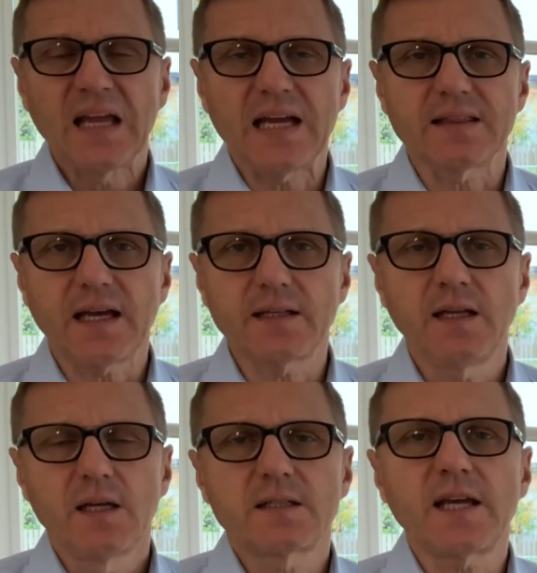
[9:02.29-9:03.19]
and then
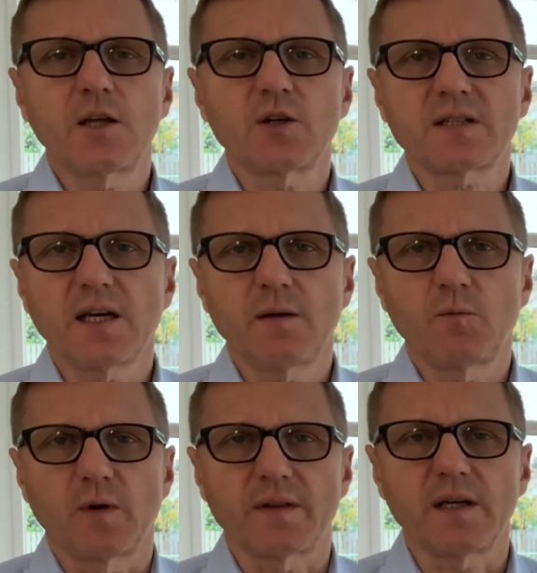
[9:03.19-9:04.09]
take your time
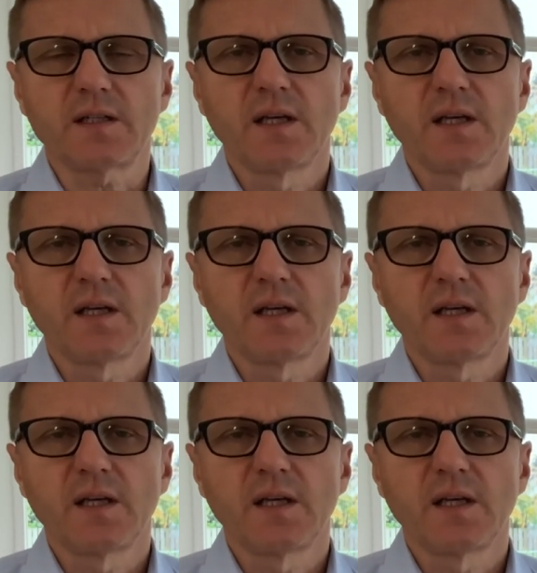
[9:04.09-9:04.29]
with it.